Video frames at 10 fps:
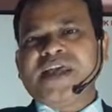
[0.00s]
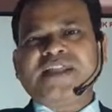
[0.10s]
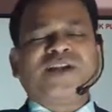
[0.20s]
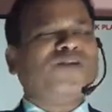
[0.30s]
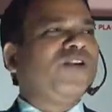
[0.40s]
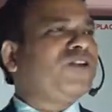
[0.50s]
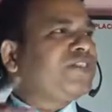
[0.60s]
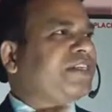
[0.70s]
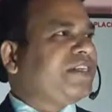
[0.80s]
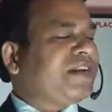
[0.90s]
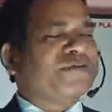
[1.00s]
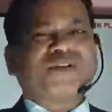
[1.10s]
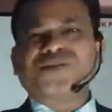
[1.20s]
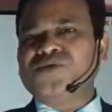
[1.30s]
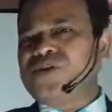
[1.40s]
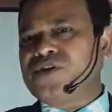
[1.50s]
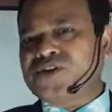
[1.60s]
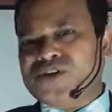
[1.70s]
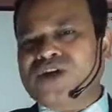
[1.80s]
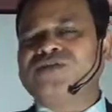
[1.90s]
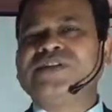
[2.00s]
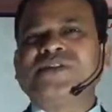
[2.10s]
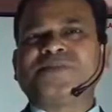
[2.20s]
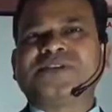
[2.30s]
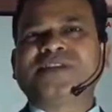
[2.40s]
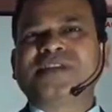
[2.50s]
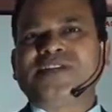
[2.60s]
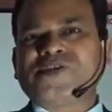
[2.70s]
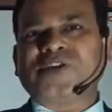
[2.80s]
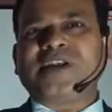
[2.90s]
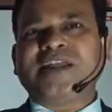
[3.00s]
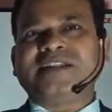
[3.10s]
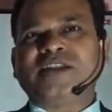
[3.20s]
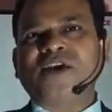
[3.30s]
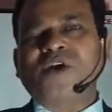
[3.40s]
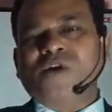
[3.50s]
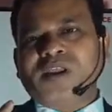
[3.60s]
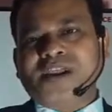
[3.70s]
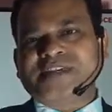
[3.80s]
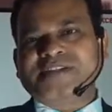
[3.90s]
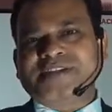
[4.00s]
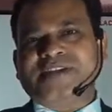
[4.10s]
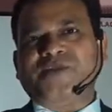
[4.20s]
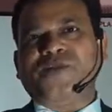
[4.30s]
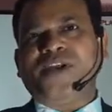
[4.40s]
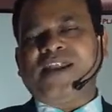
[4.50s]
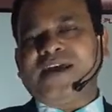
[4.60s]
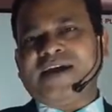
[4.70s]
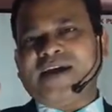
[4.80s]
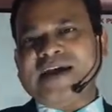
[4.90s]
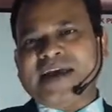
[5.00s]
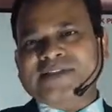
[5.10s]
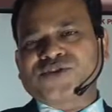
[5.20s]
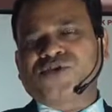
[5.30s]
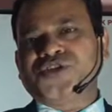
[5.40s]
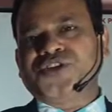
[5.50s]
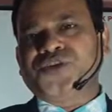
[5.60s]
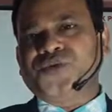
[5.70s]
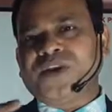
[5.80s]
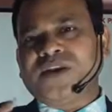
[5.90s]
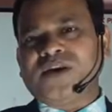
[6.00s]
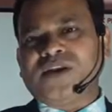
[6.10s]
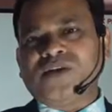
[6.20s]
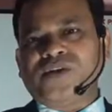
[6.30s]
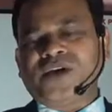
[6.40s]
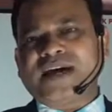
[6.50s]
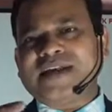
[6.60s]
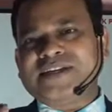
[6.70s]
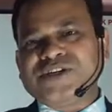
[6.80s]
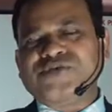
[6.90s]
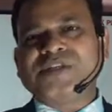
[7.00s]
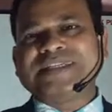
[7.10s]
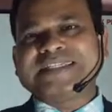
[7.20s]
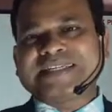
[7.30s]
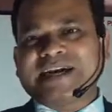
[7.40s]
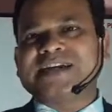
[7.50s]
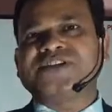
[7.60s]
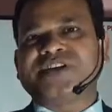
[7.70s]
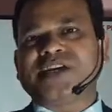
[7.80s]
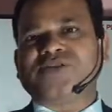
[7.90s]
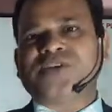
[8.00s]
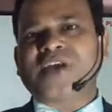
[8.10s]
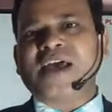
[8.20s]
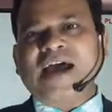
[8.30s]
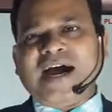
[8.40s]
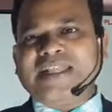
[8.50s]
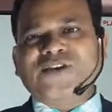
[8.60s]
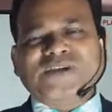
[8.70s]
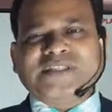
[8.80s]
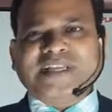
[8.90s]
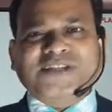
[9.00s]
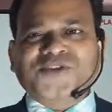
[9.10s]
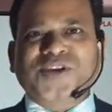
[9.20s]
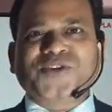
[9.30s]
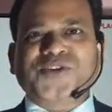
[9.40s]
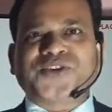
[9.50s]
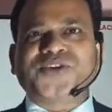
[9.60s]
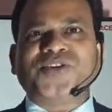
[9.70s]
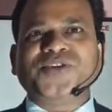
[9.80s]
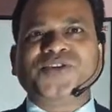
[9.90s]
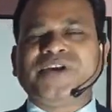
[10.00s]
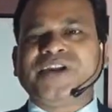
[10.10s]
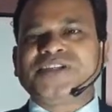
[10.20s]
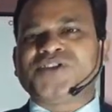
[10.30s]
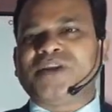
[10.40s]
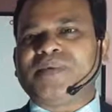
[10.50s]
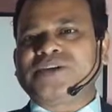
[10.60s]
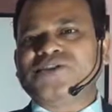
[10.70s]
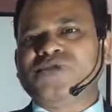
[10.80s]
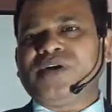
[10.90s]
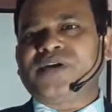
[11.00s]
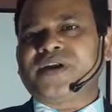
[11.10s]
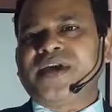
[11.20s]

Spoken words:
then we will not see that person, we will not talk with that person. It's not like that. We'll listen, we'll ask question, we'll continue the discussion actually. Otherwise things will not resolve actually. Or